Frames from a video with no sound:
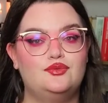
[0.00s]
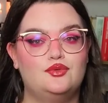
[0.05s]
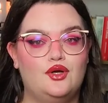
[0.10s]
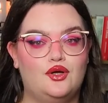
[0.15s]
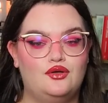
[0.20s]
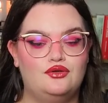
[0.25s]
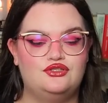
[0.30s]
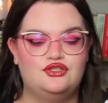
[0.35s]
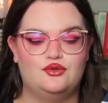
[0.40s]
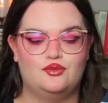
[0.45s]
were
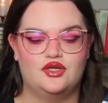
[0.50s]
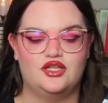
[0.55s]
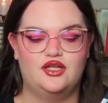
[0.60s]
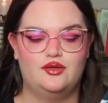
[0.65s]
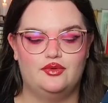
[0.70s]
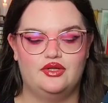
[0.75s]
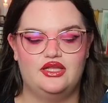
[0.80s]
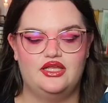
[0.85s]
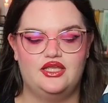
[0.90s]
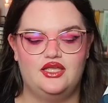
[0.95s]
also really,
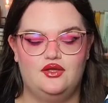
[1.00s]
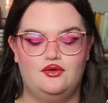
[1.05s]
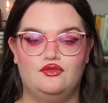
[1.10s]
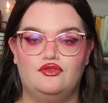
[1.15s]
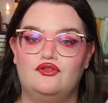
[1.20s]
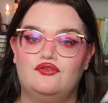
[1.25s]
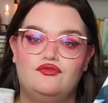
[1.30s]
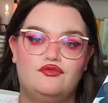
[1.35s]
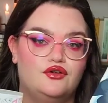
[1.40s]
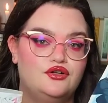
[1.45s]
really
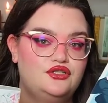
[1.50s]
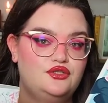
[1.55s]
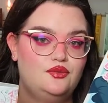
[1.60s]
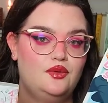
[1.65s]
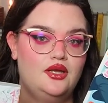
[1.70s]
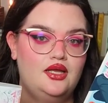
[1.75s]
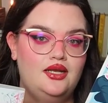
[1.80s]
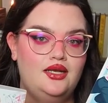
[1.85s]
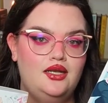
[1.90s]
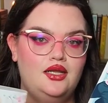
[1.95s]
cute. The first
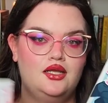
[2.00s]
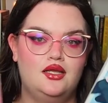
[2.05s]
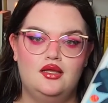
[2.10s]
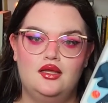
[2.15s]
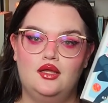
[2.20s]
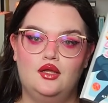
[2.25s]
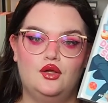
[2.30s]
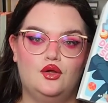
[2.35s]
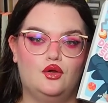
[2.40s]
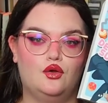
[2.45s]
one,
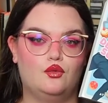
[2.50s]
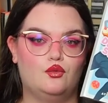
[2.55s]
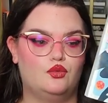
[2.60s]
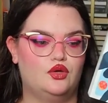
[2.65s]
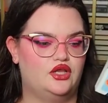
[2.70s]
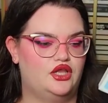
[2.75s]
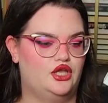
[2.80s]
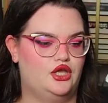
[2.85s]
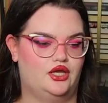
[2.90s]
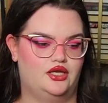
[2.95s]

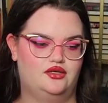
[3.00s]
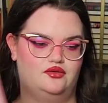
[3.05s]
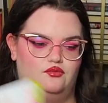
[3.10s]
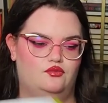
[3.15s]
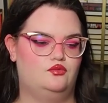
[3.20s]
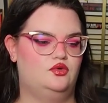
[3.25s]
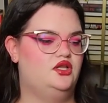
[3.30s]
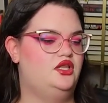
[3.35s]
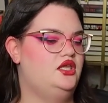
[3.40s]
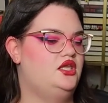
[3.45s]
really good,
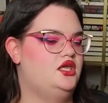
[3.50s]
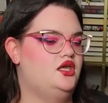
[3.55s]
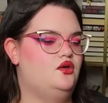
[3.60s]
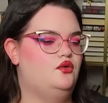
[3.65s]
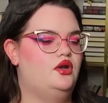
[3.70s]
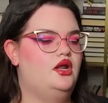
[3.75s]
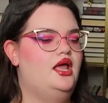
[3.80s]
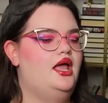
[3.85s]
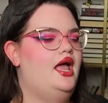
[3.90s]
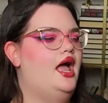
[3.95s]
really
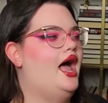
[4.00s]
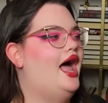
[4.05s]
cute.